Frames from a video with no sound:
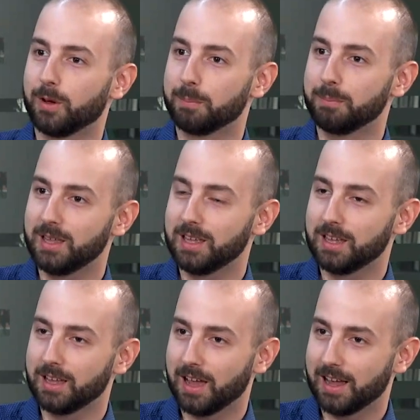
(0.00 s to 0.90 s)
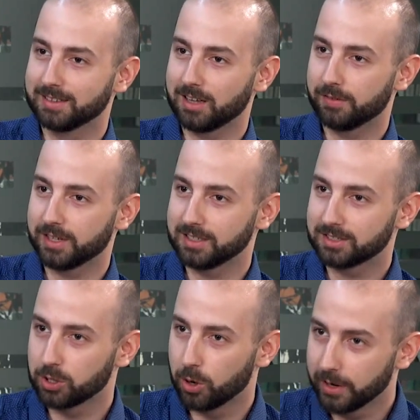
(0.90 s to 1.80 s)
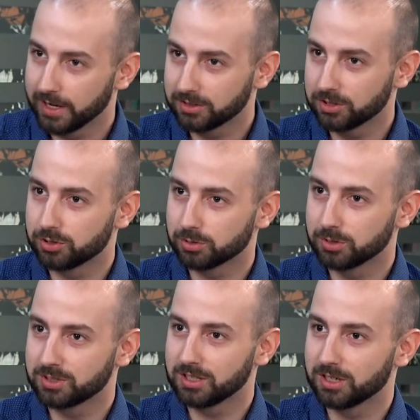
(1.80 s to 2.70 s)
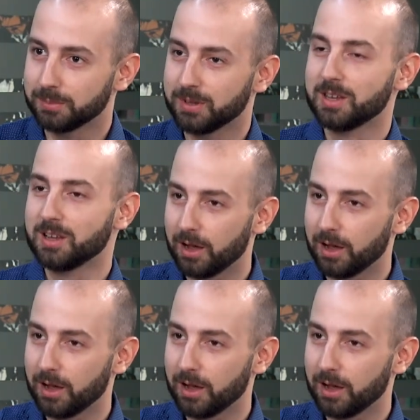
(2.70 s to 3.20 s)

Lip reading: me and Avedis going to Jerusalem.